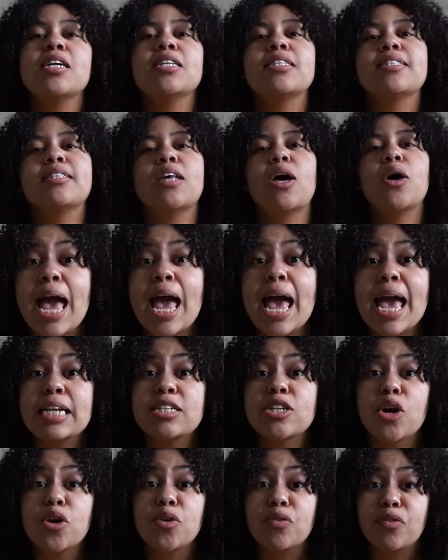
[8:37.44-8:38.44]
So head
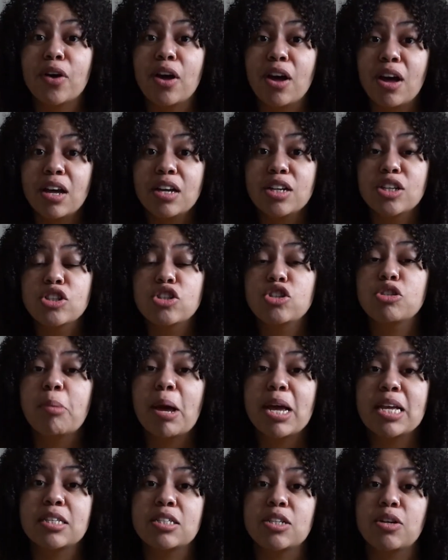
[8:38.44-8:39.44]
over to
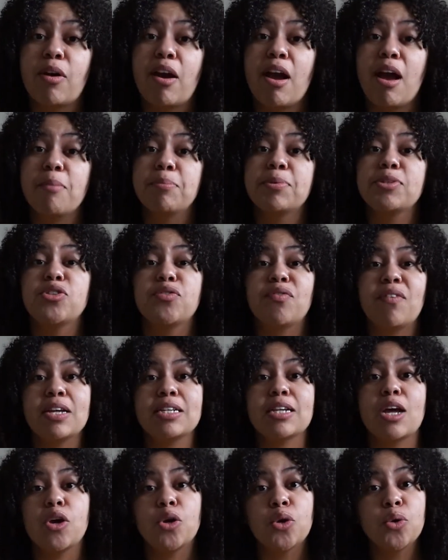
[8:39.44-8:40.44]
my Instagram to find
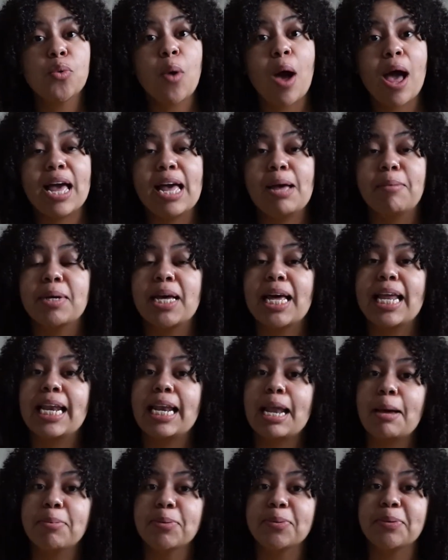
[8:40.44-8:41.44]
out who I am
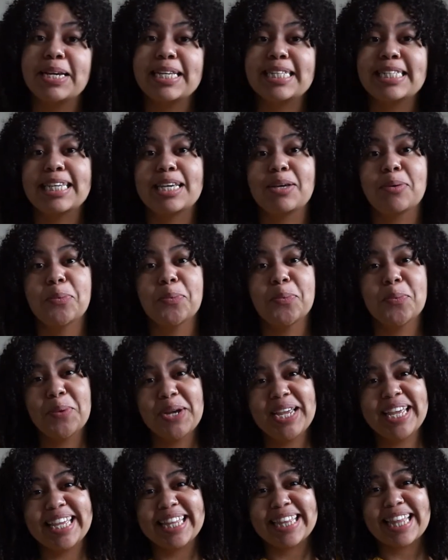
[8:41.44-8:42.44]
collaborating
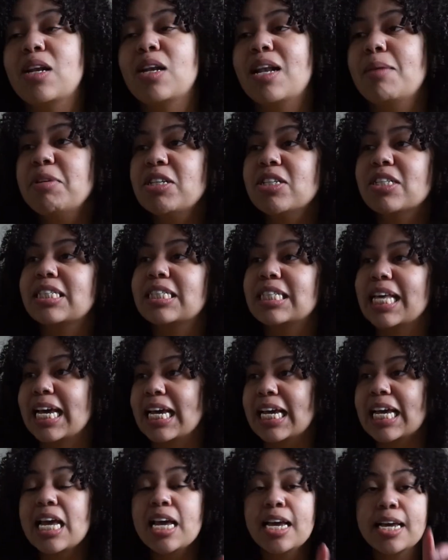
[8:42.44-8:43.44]
with. Let me just
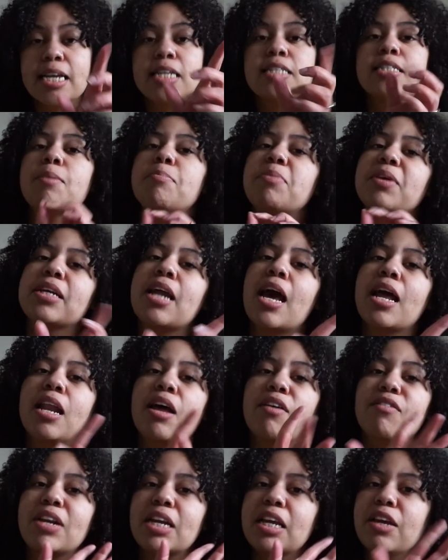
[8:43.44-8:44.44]
say, it's something that I
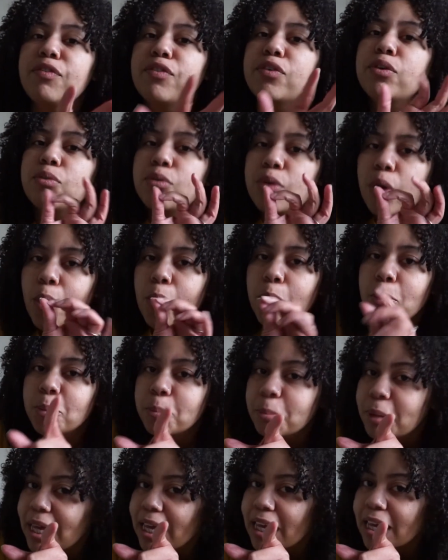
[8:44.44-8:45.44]
love, and if you know
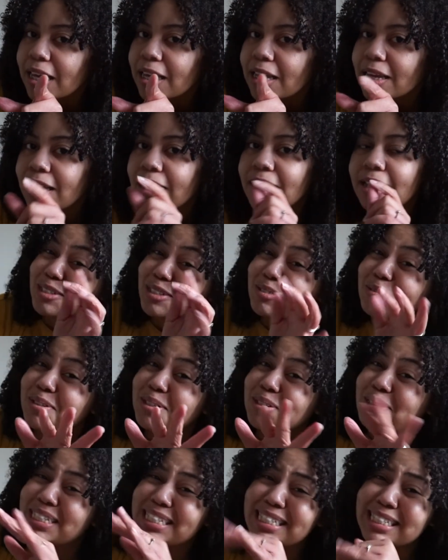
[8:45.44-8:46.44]
me, you
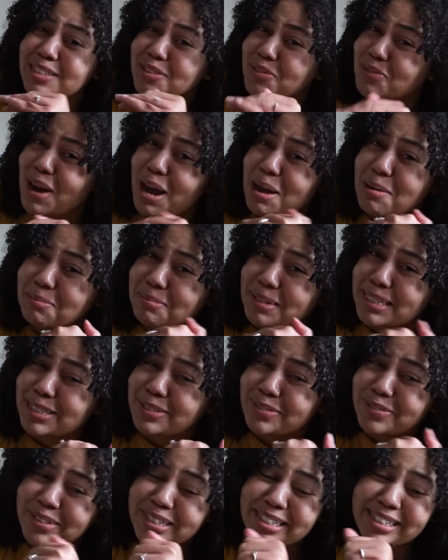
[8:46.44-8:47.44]
know this is right up my
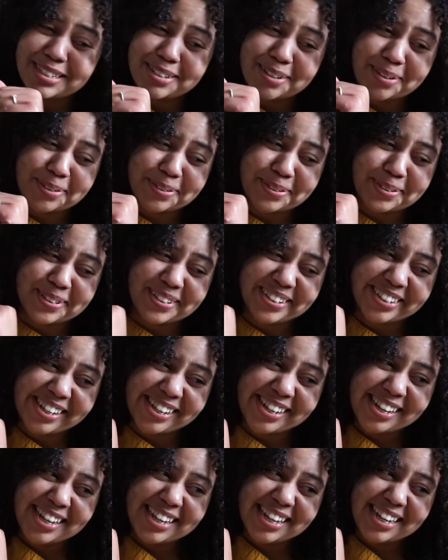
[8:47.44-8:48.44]
street, yo.
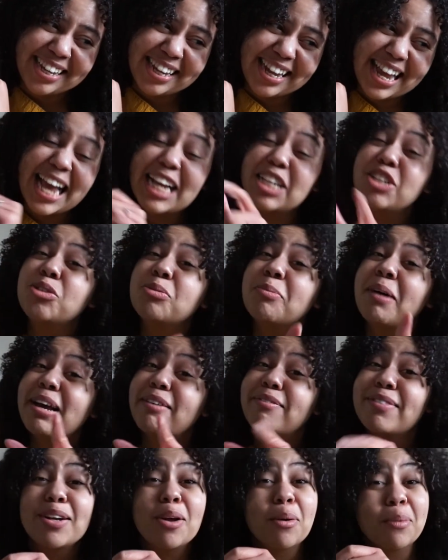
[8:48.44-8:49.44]
And you might
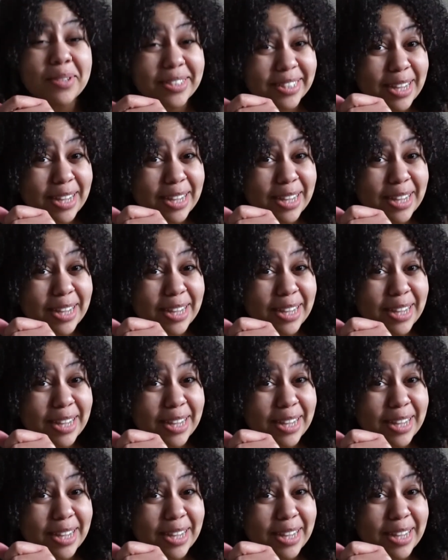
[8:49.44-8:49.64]
even know what's